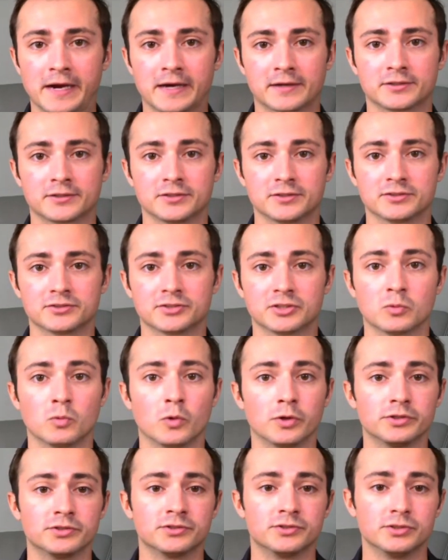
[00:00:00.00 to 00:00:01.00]
factors, like
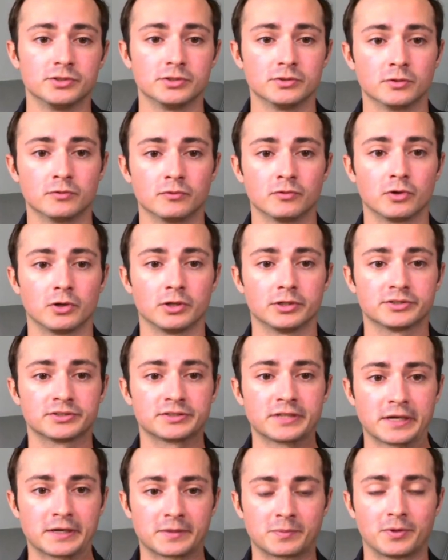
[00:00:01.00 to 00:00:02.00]
what is the overall
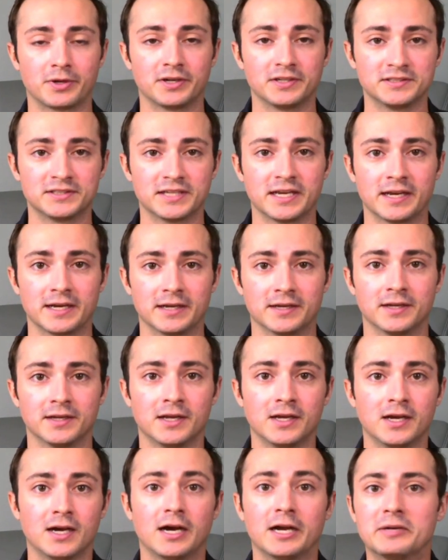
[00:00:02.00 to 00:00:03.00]
stock price at.
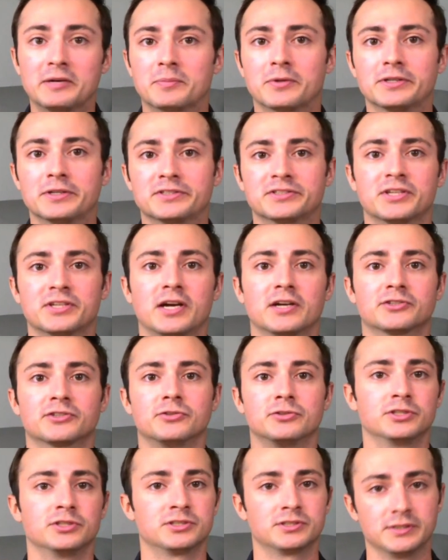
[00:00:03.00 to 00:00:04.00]
Higher price stocks
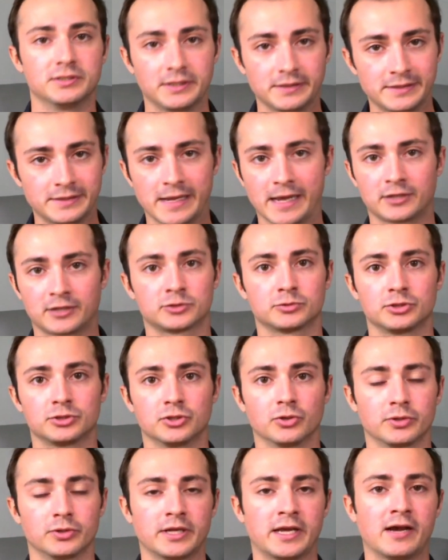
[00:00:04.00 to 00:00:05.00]
are just naturally
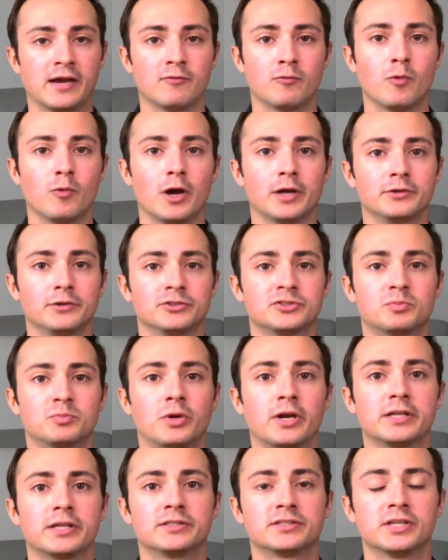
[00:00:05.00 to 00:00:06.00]
going to have wider
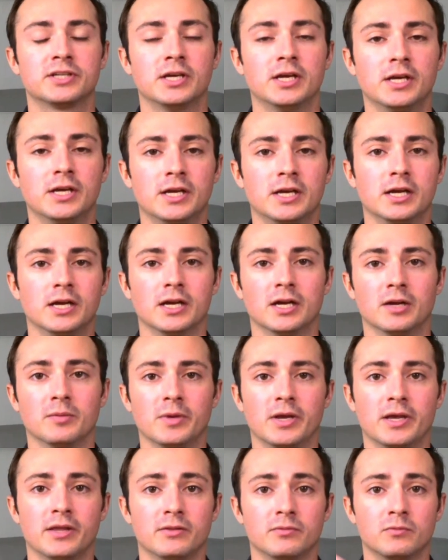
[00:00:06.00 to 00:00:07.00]
spreads.
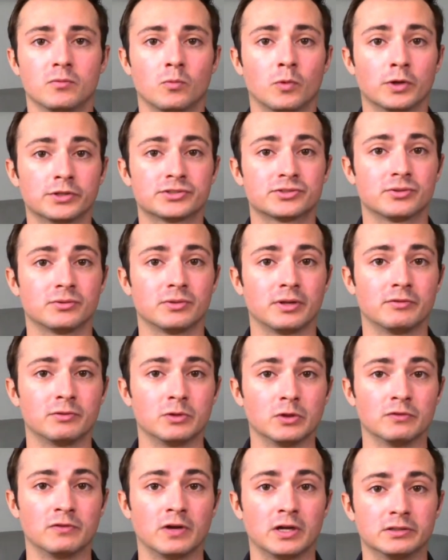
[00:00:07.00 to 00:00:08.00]
And what's the
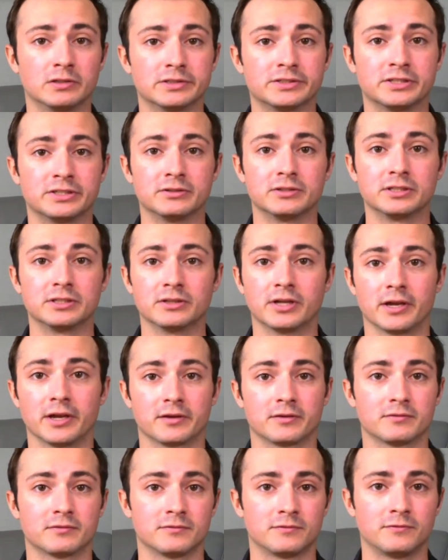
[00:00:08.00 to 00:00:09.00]
level of volatility like
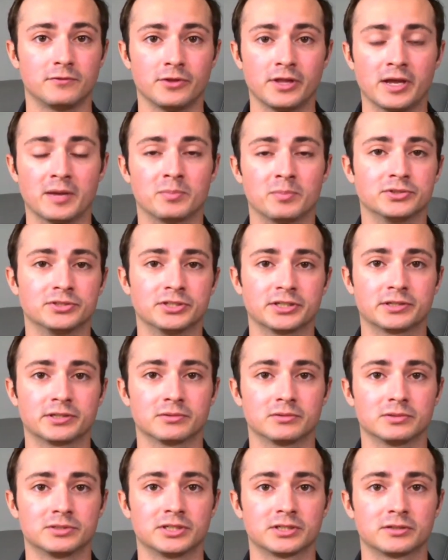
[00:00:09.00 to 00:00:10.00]
for that
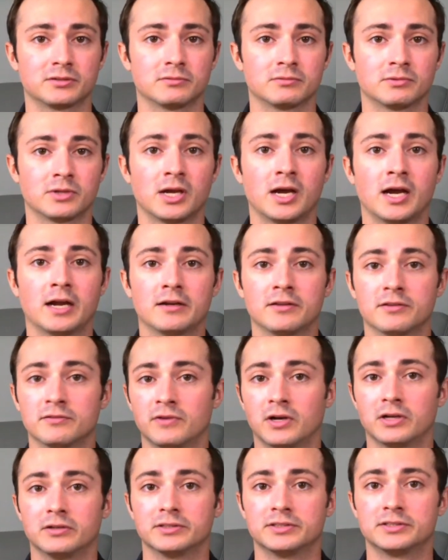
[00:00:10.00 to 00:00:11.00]
particular ticker? The higher the
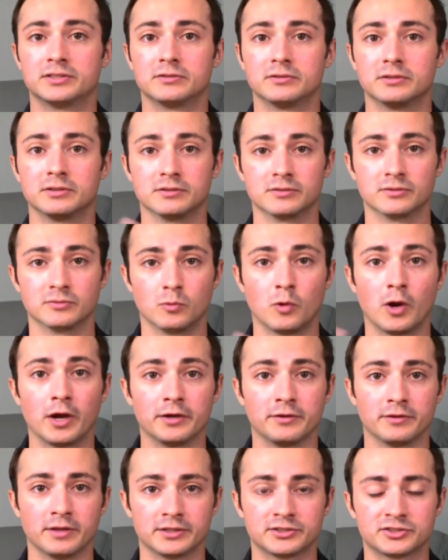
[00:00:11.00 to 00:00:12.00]
volatility, the
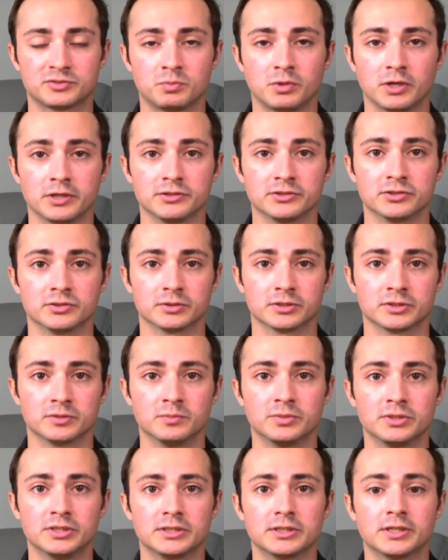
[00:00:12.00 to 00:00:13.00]
wider that spread is going to
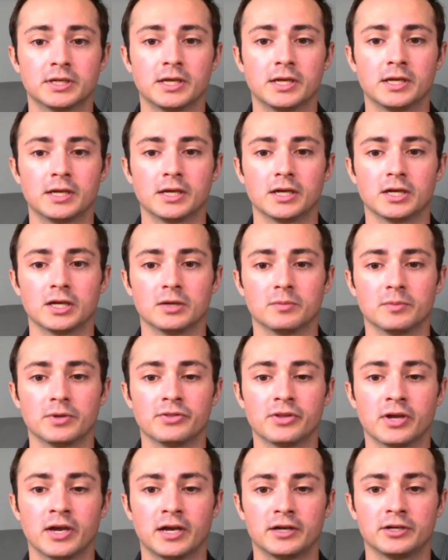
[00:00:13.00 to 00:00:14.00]
be,
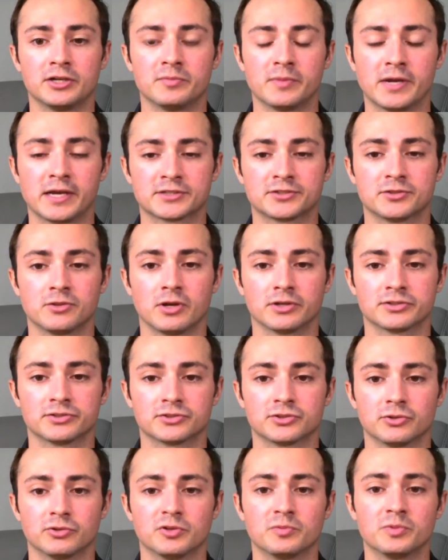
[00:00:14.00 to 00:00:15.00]
and the higher your max loss
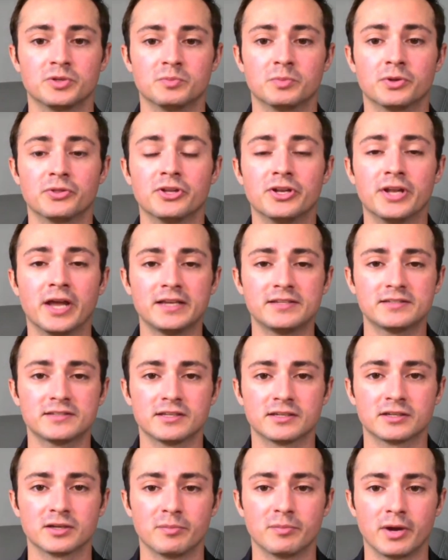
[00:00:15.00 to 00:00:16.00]
is going to be. But the nice
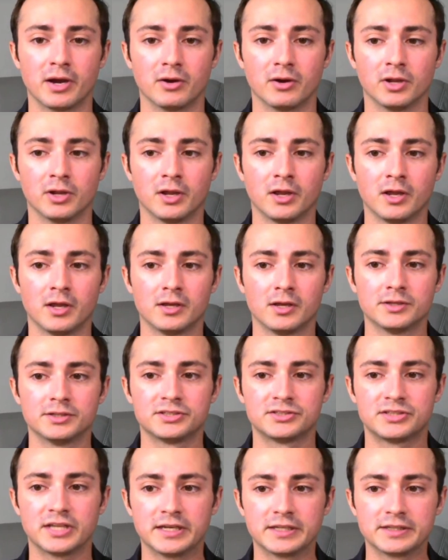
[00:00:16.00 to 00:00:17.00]
thing about
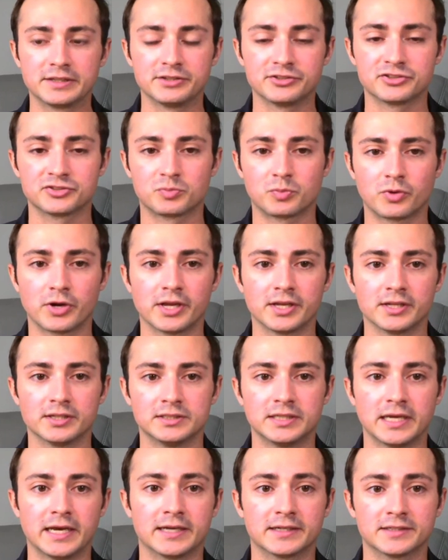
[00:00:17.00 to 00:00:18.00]
setting these
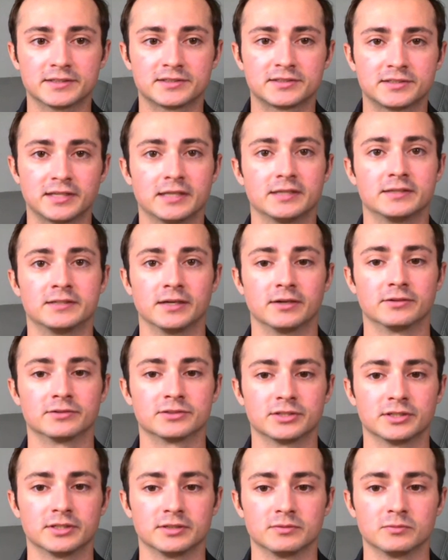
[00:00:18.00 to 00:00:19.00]
spreads at a set
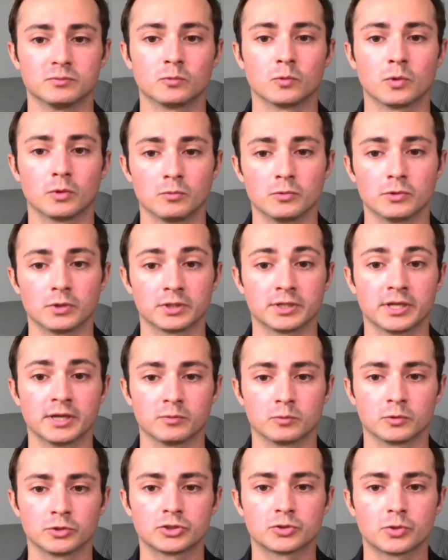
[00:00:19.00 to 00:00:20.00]
delta, and
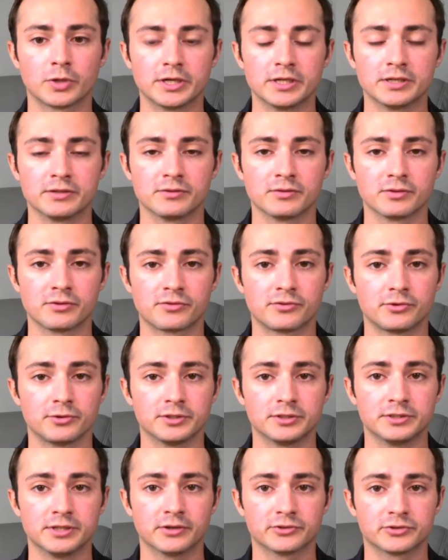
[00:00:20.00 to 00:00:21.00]
we're trading the
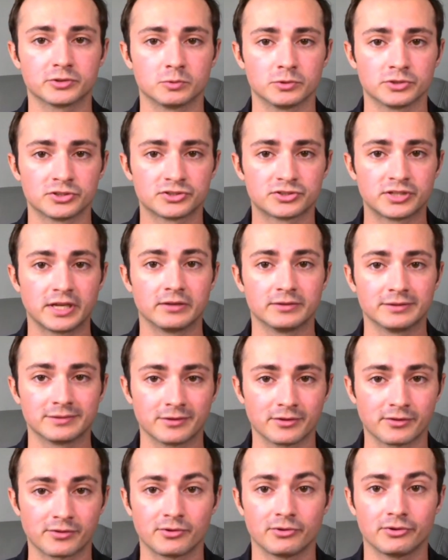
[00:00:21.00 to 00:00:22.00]
30 delta, we're selling
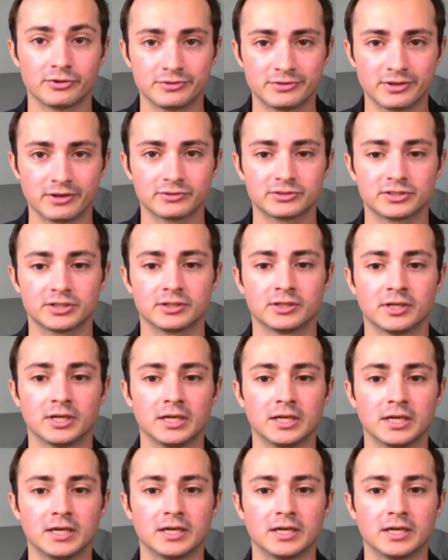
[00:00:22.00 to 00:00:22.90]
the 30 delta.